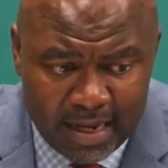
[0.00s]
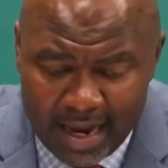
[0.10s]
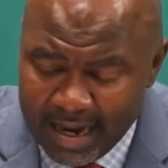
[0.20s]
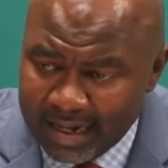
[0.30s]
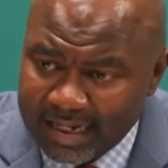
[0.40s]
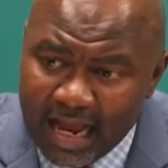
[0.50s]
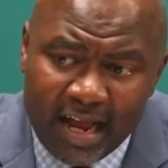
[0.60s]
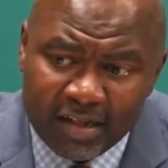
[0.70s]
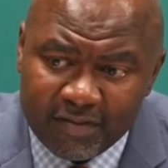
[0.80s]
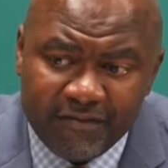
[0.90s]
and
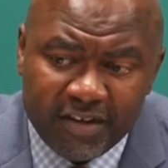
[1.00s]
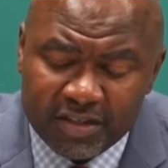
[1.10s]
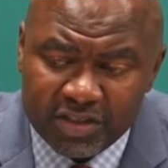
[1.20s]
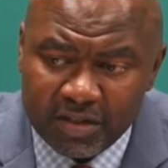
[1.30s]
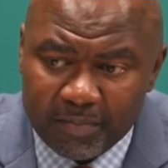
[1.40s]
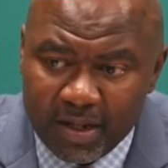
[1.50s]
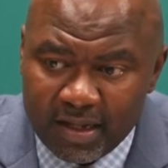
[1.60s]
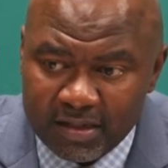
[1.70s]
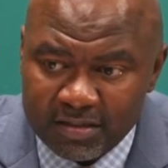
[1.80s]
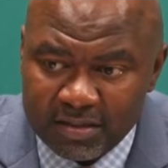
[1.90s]
guys finishing
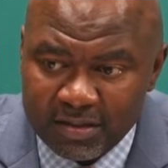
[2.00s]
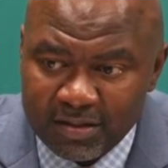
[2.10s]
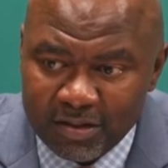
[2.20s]
plays.